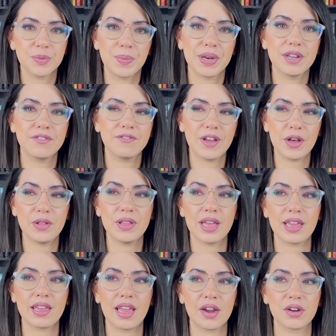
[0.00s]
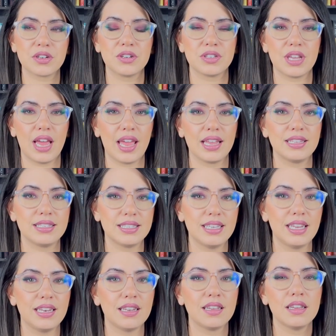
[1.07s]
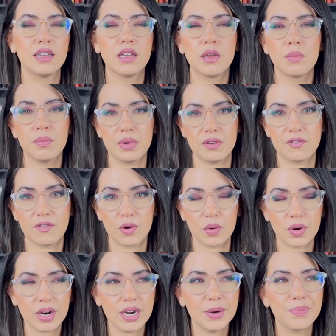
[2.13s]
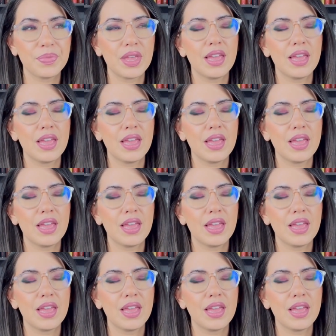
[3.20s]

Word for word: but it felt like characters I had seen before.